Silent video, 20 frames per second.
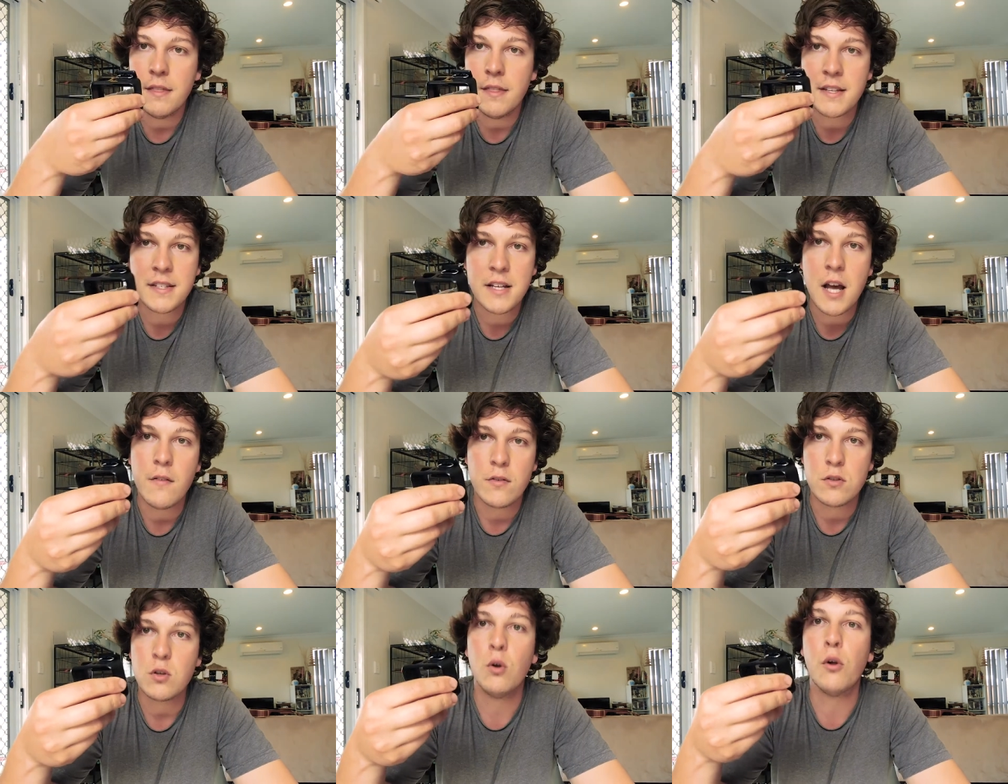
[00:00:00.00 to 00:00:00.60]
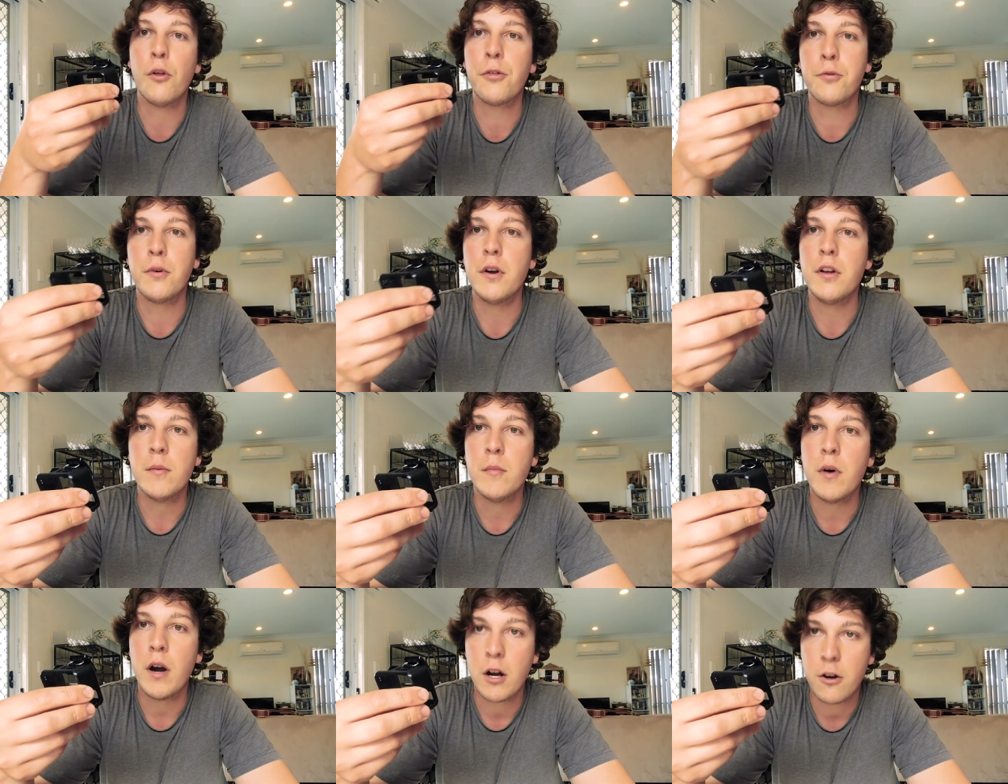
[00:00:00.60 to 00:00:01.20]
this covers all three
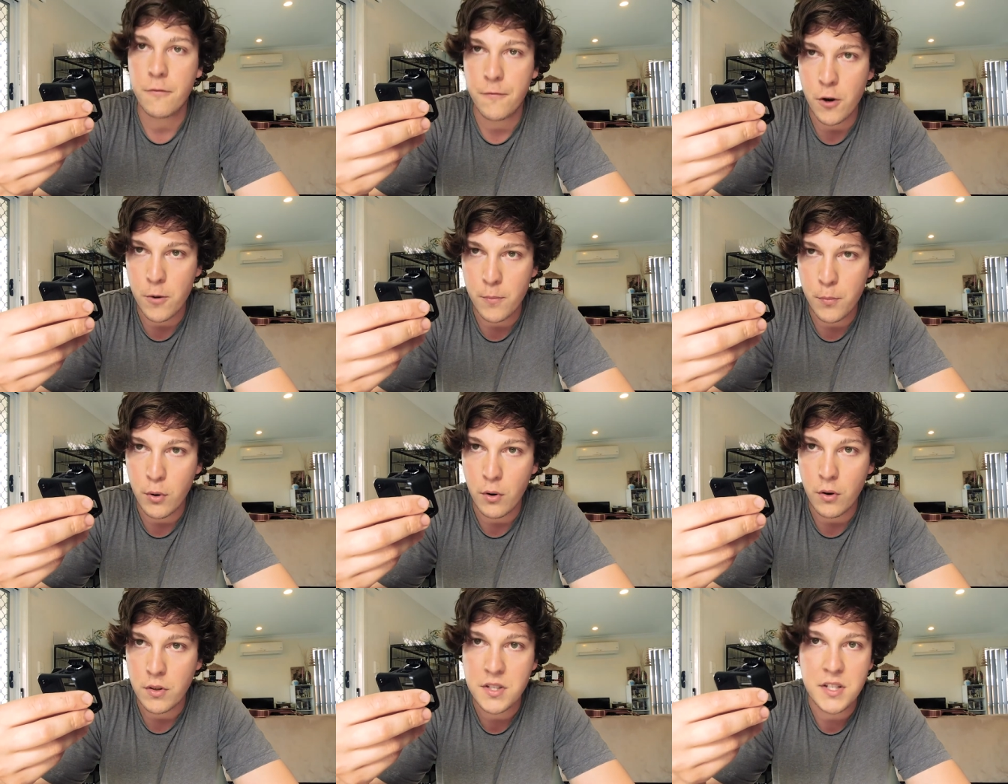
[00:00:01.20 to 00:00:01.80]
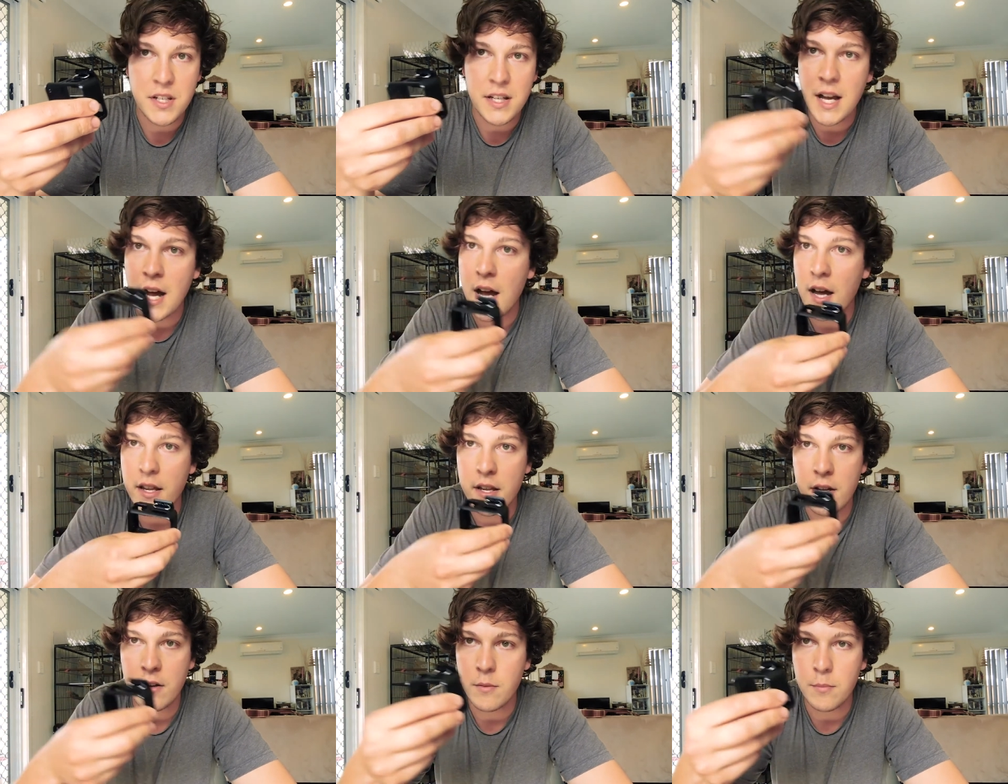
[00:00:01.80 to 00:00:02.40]
of the microphone ports and you
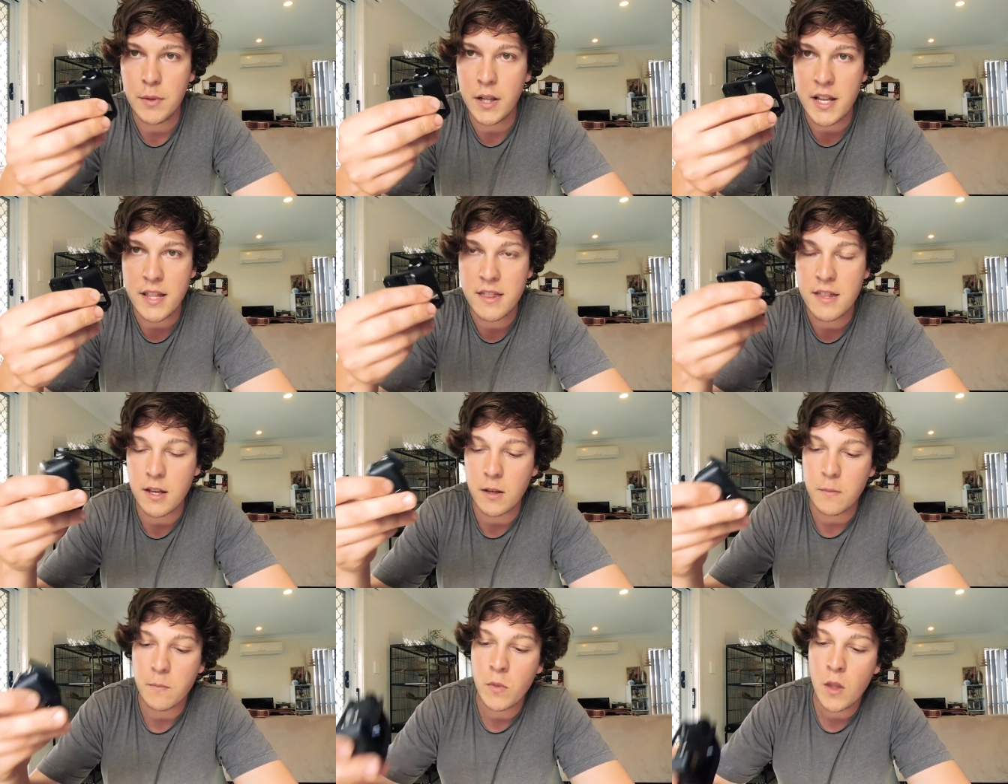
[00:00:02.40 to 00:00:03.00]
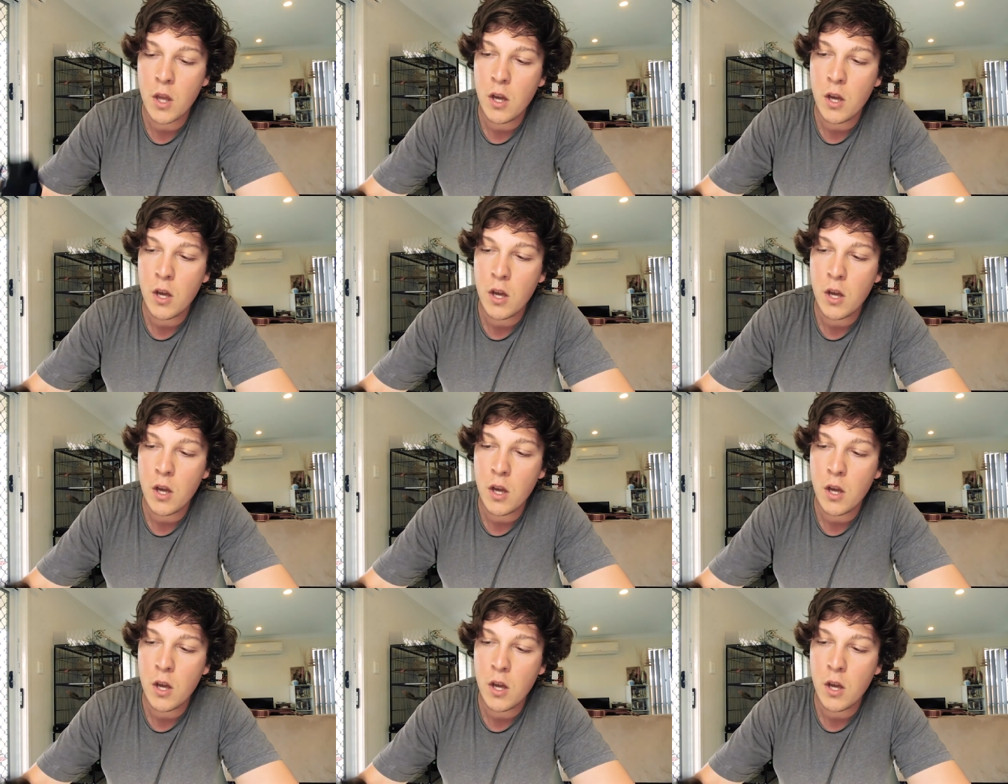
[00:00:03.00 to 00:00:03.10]
can't hear a bloody thing.